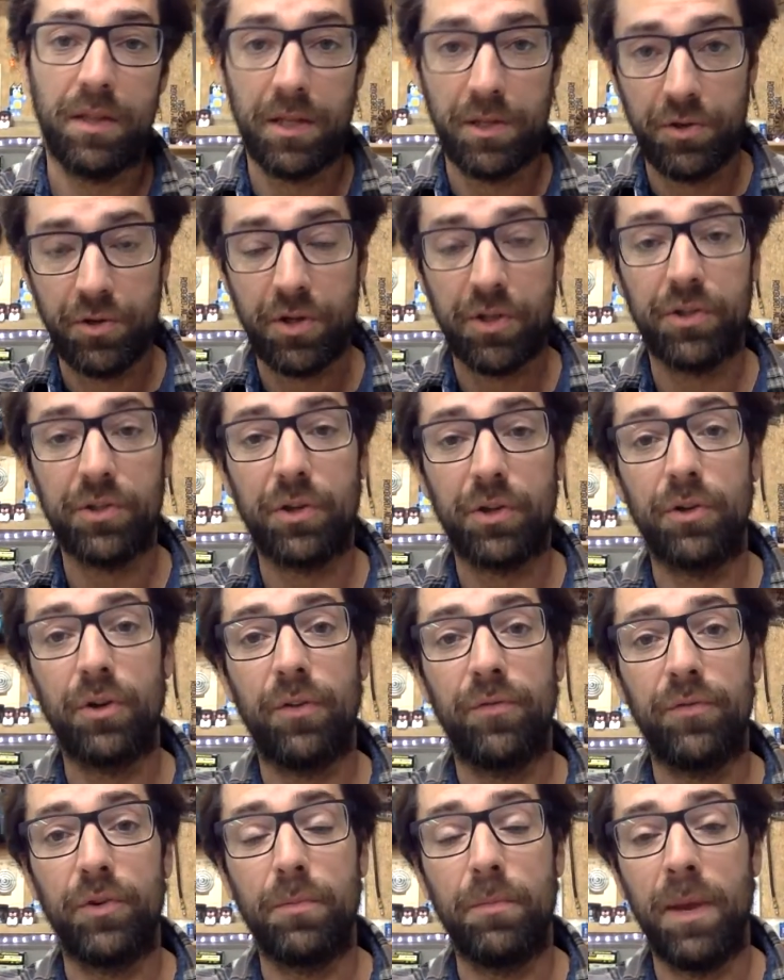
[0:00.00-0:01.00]
then you can turn
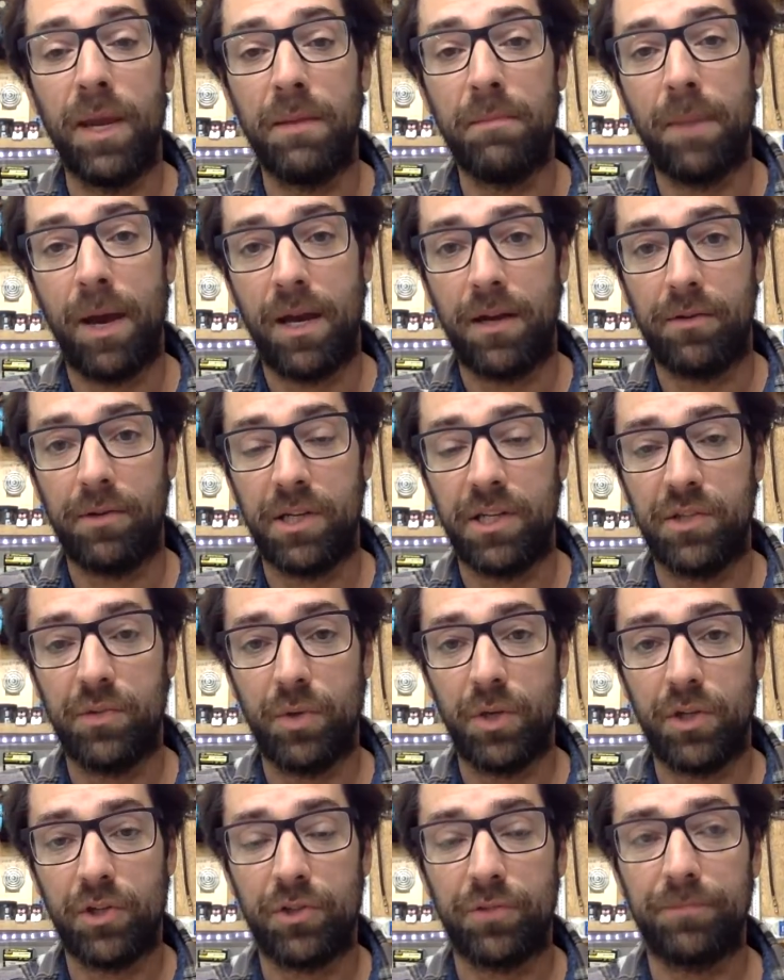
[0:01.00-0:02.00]
off your main battery
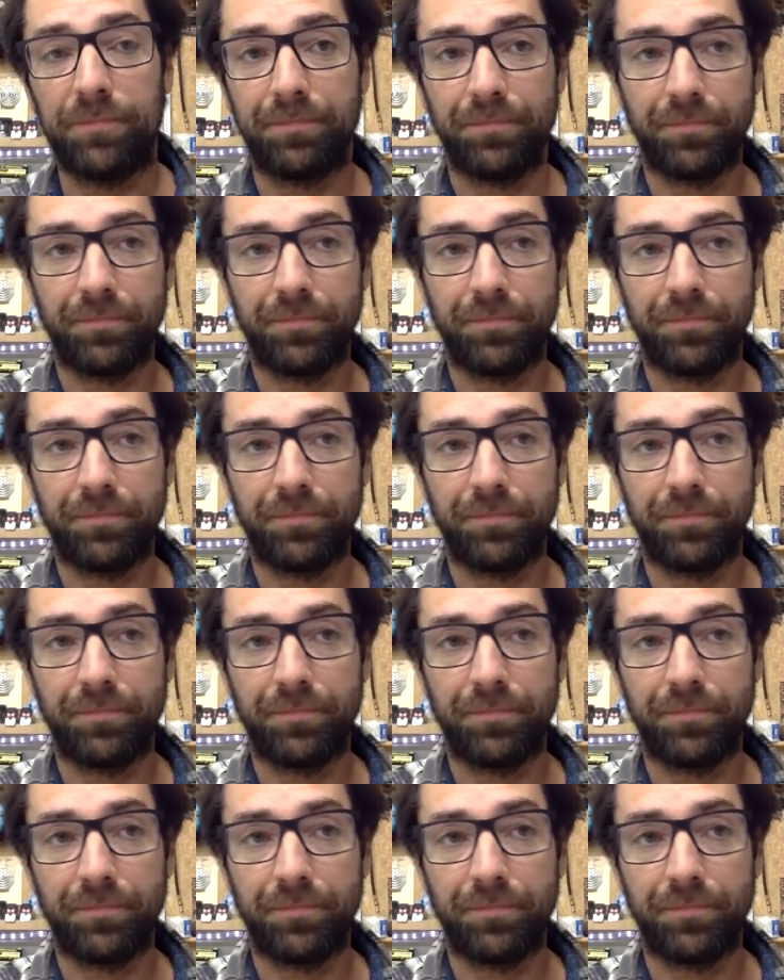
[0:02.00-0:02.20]
switch.